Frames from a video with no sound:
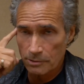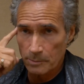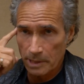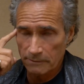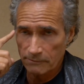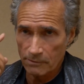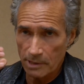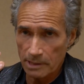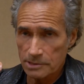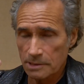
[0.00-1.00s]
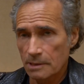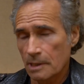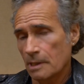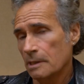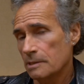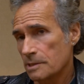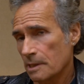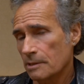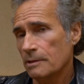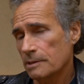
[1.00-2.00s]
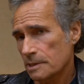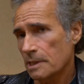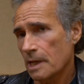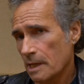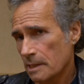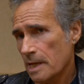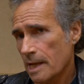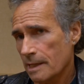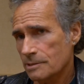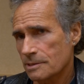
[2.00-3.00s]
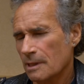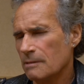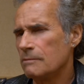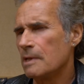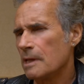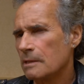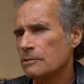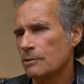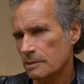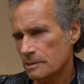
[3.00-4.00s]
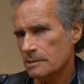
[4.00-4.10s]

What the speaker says: The mind of Christ is there, it's enhanced, and then you can